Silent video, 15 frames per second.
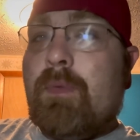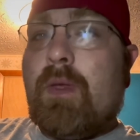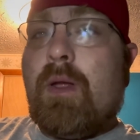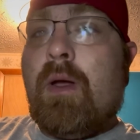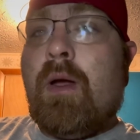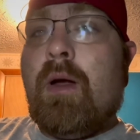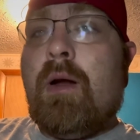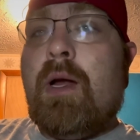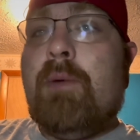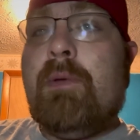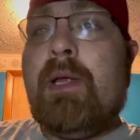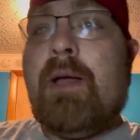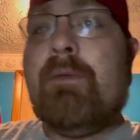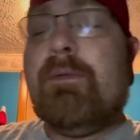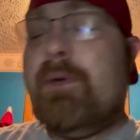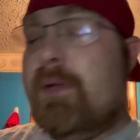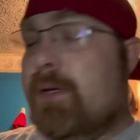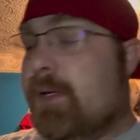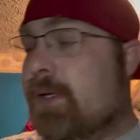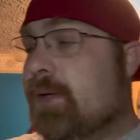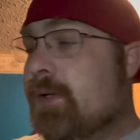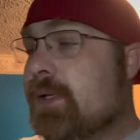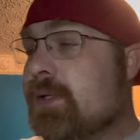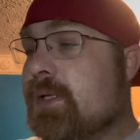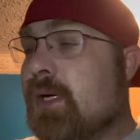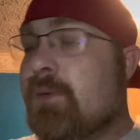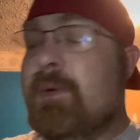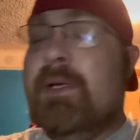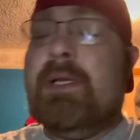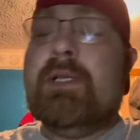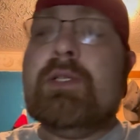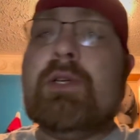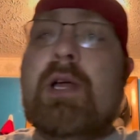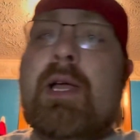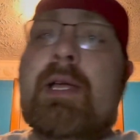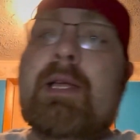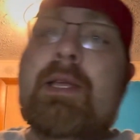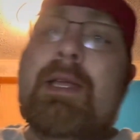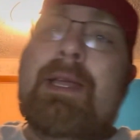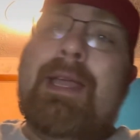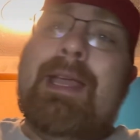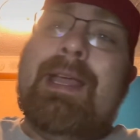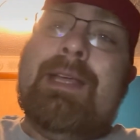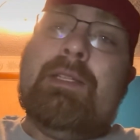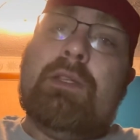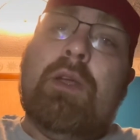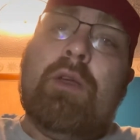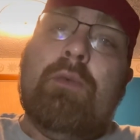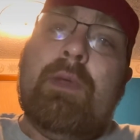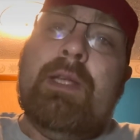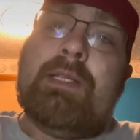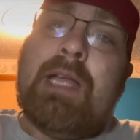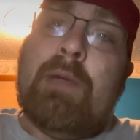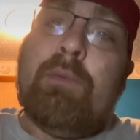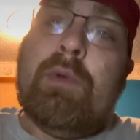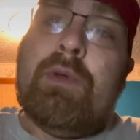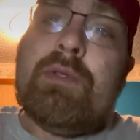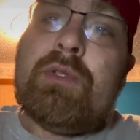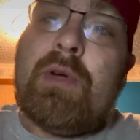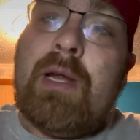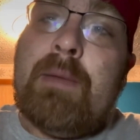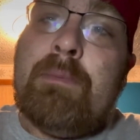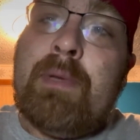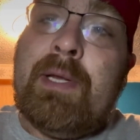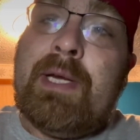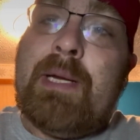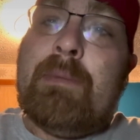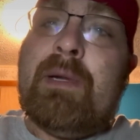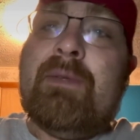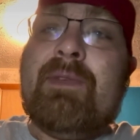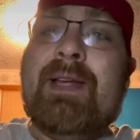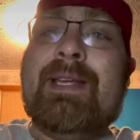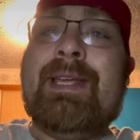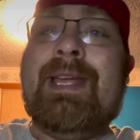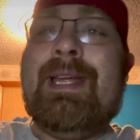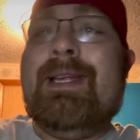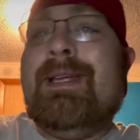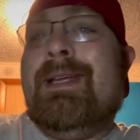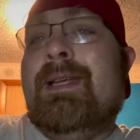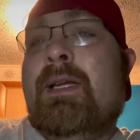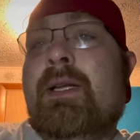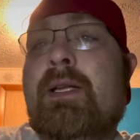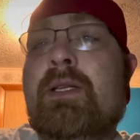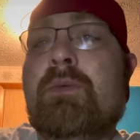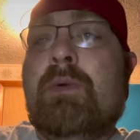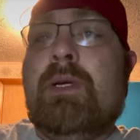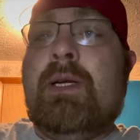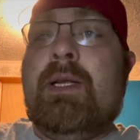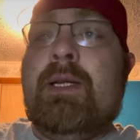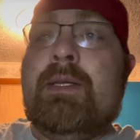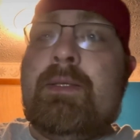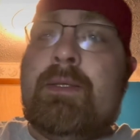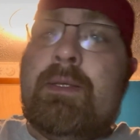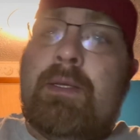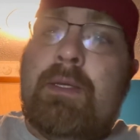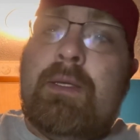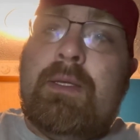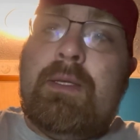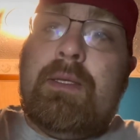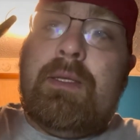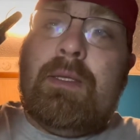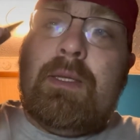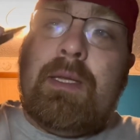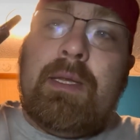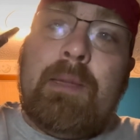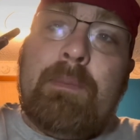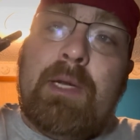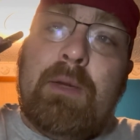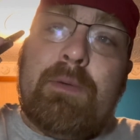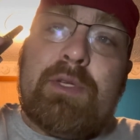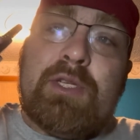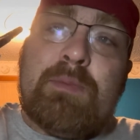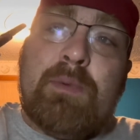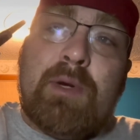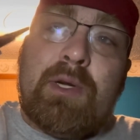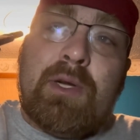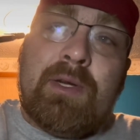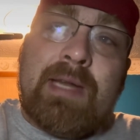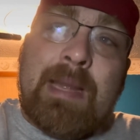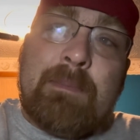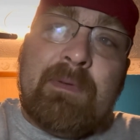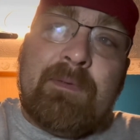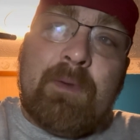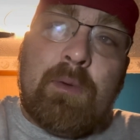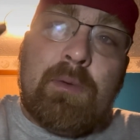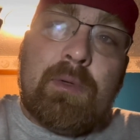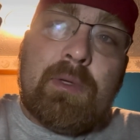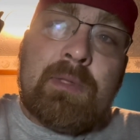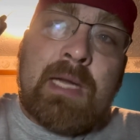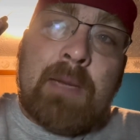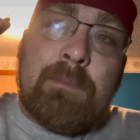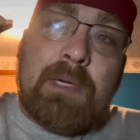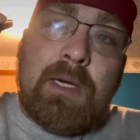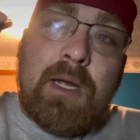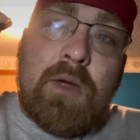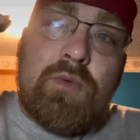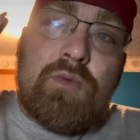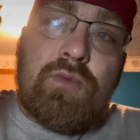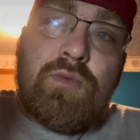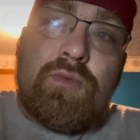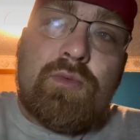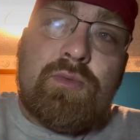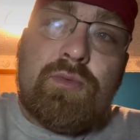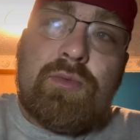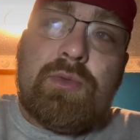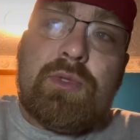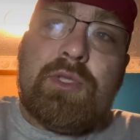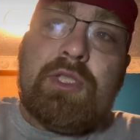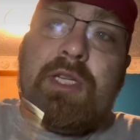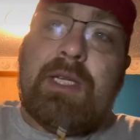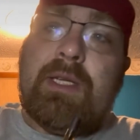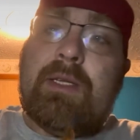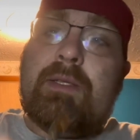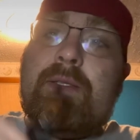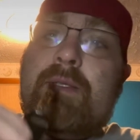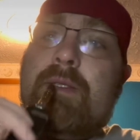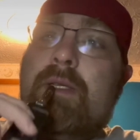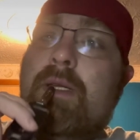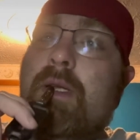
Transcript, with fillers: All right, without further ado, let's go in and try it. As always, I will try a blinker, but if I can't, it is what it is. Let me know what you're smoking on down before, down below. Cheers.